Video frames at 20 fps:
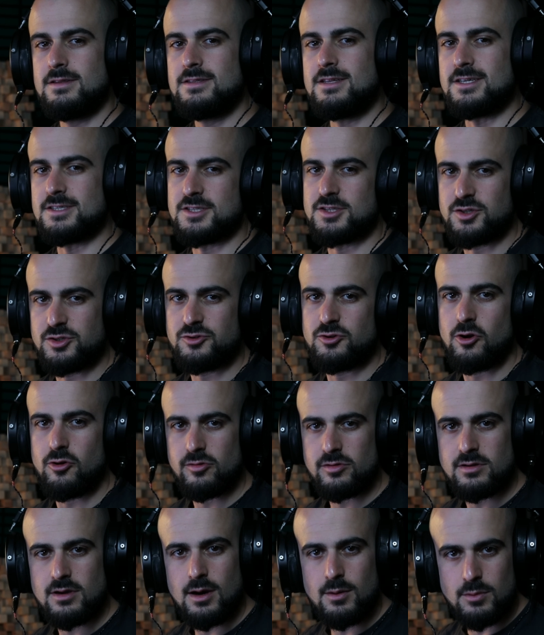does the
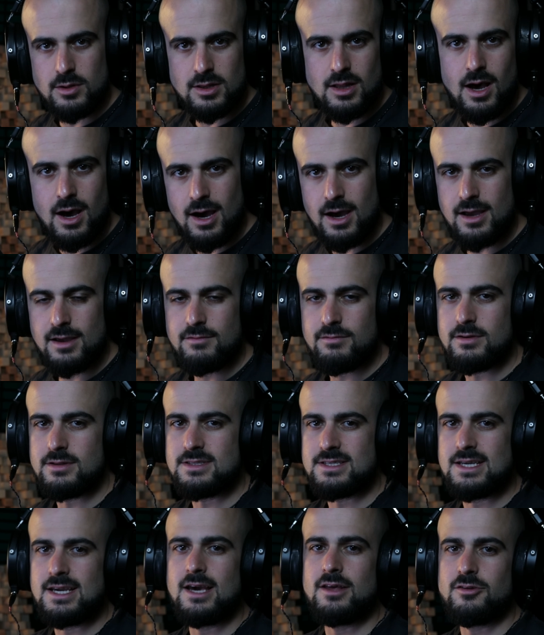drone come alive,
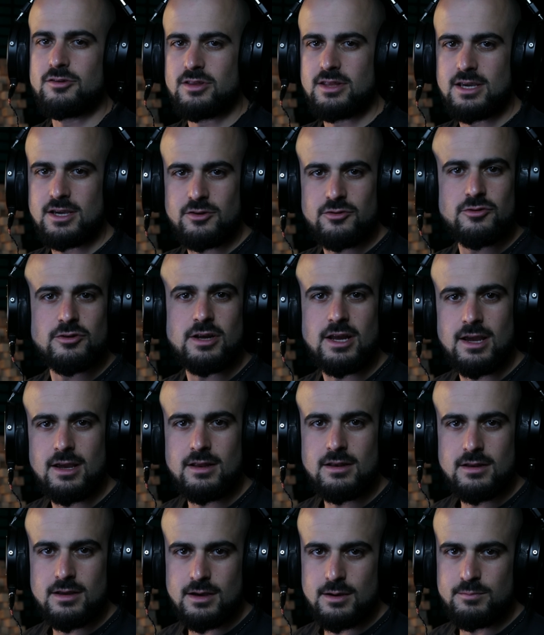and together they
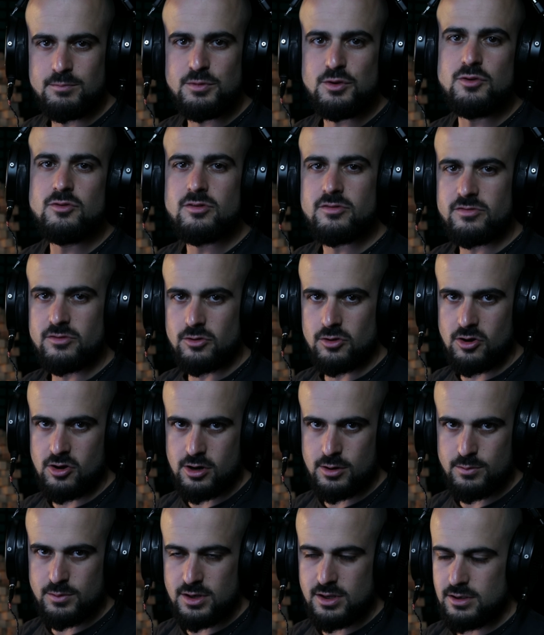create a beautiful
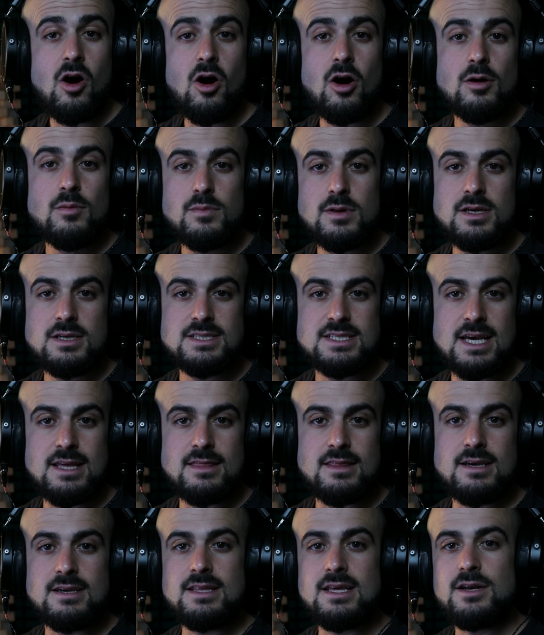harmony. Harmony is that
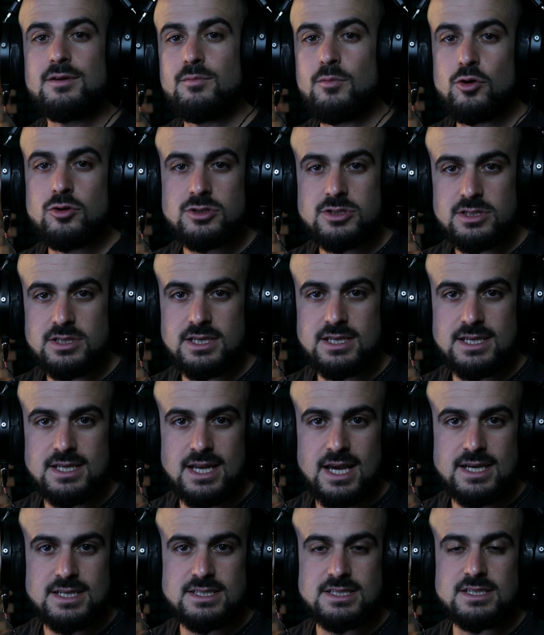thing that emotionally
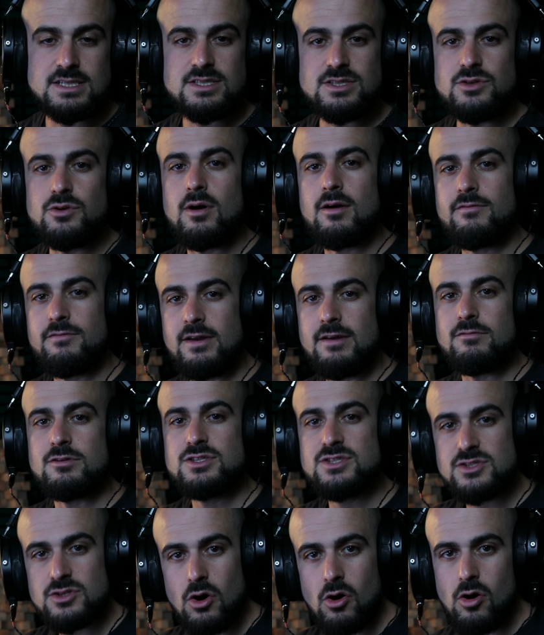connects us to our
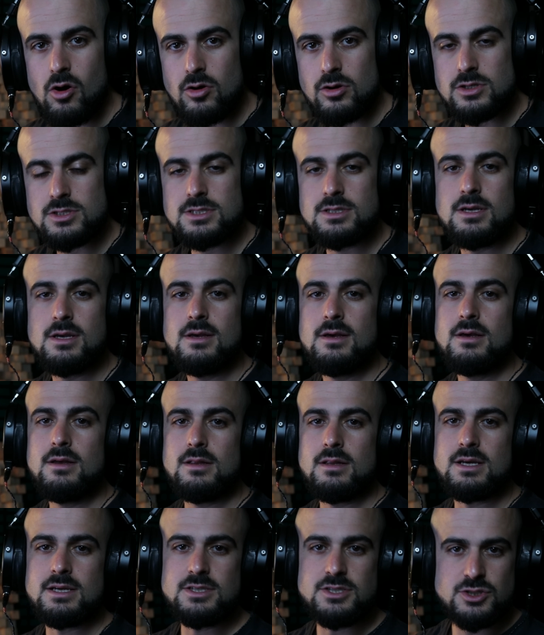favorite songs.
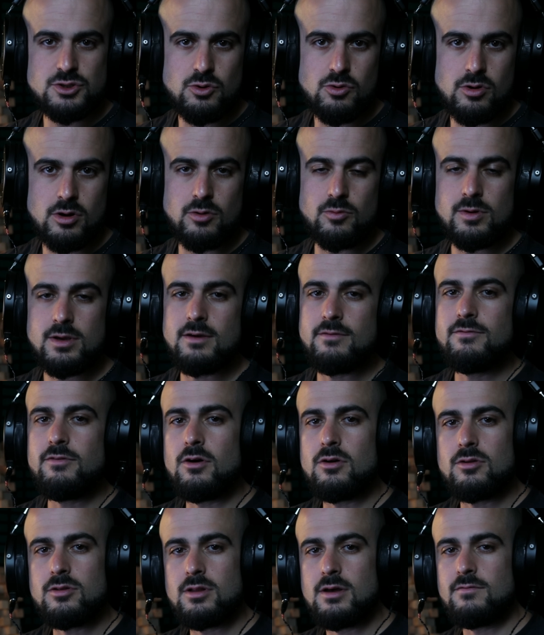Like, sure, we could
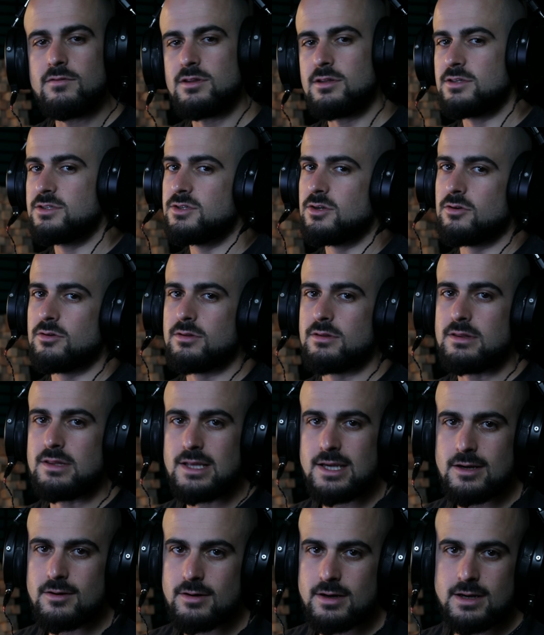fall in love with a certain
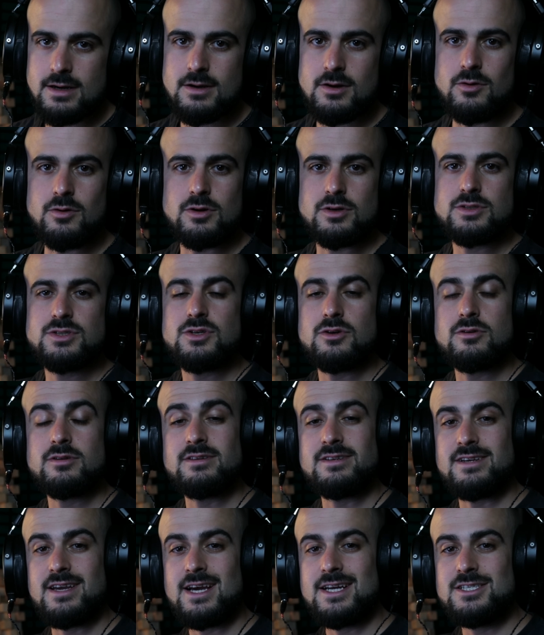lyric or a
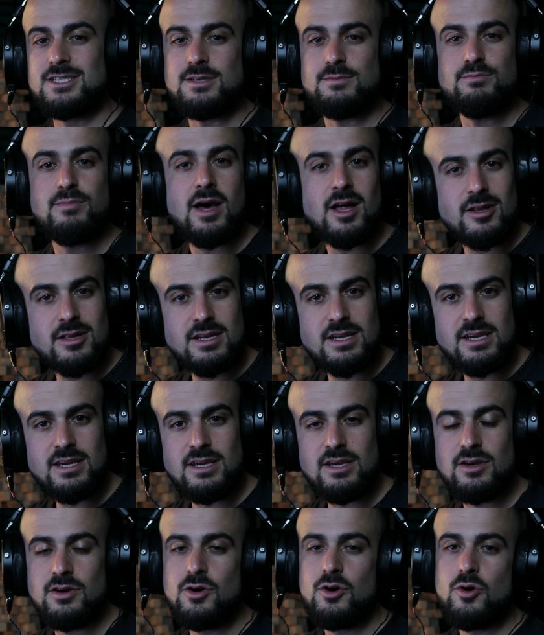certain catchy
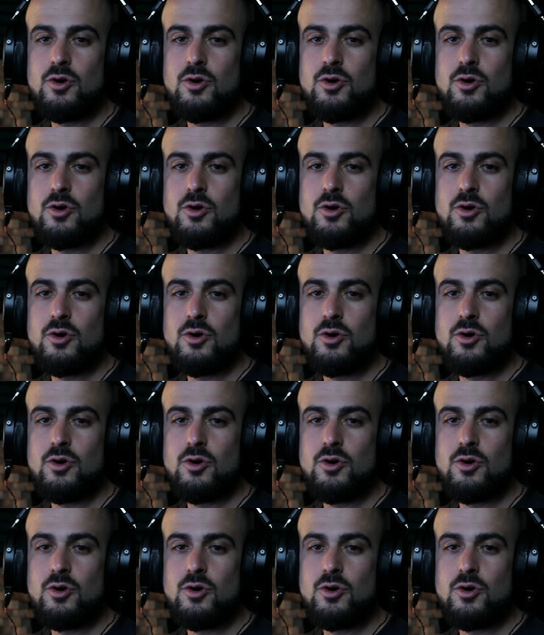melody